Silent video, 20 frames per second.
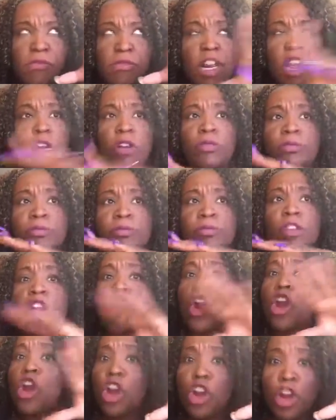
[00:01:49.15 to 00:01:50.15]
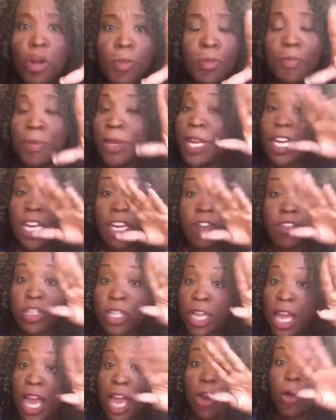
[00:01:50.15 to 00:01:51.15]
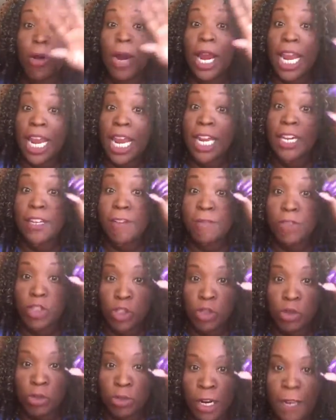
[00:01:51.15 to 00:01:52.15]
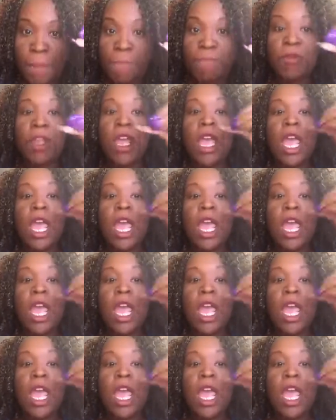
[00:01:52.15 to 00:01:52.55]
No, beginning of July or end of June, right?